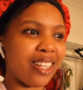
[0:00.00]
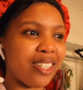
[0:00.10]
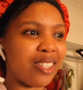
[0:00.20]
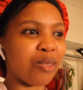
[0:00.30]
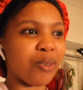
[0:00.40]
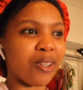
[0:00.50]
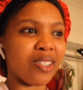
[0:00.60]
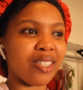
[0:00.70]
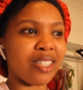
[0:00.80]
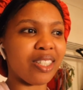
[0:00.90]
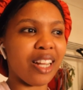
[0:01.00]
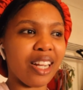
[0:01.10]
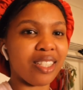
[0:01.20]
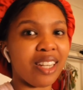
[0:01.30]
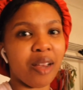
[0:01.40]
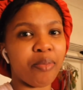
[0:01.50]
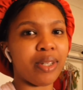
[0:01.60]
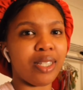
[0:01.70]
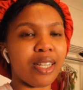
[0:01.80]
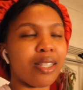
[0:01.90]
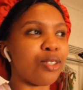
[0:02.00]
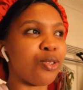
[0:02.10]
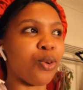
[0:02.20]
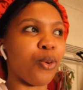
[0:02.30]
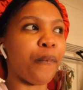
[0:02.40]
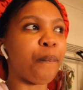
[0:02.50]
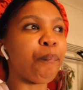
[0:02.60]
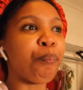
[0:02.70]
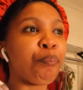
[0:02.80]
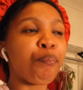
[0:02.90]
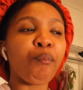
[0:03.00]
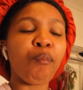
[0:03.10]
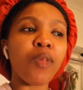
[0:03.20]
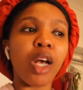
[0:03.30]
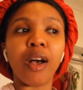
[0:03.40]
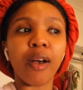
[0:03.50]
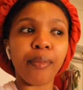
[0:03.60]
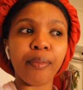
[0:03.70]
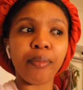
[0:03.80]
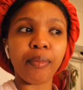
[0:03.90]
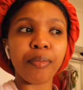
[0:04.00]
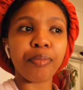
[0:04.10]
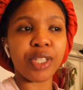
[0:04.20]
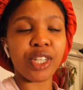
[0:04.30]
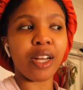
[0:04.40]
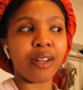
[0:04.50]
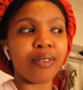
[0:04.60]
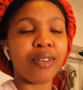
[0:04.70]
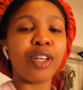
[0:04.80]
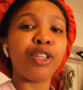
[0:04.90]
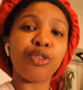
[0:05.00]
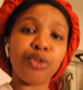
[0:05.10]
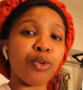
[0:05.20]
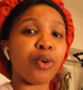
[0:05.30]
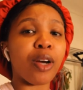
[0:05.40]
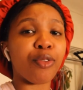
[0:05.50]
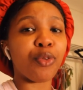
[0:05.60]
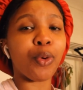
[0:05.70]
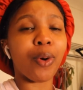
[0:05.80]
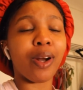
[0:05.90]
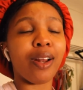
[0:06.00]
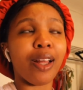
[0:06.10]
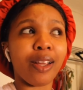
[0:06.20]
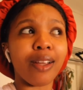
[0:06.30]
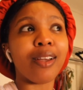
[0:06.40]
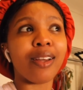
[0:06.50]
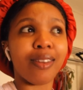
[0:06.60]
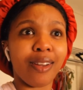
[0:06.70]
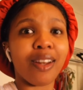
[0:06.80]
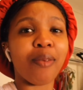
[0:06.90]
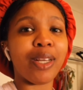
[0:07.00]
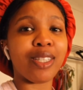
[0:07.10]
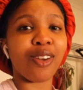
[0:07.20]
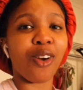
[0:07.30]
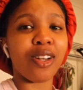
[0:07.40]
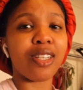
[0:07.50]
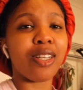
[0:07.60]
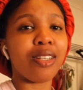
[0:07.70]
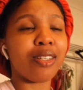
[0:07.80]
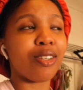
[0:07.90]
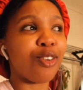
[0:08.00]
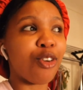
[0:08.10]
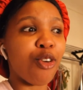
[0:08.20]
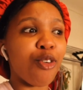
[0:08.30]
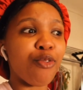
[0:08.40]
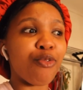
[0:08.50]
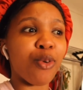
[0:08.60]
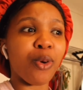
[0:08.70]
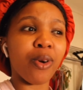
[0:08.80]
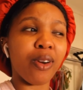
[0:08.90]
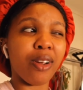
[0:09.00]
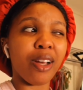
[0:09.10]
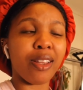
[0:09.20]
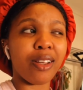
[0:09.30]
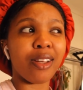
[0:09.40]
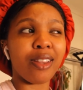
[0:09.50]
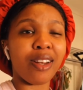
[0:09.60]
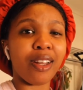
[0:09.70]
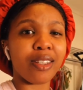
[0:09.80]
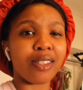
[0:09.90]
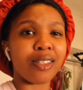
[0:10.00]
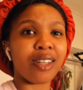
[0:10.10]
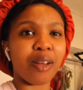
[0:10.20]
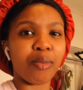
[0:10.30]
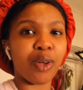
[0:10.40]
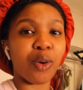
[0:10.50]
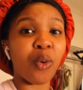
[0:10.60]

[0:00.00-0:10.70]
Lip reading: it because it hasn't happened yet, so but yeah, do look out for like an amazing content for I think the next coming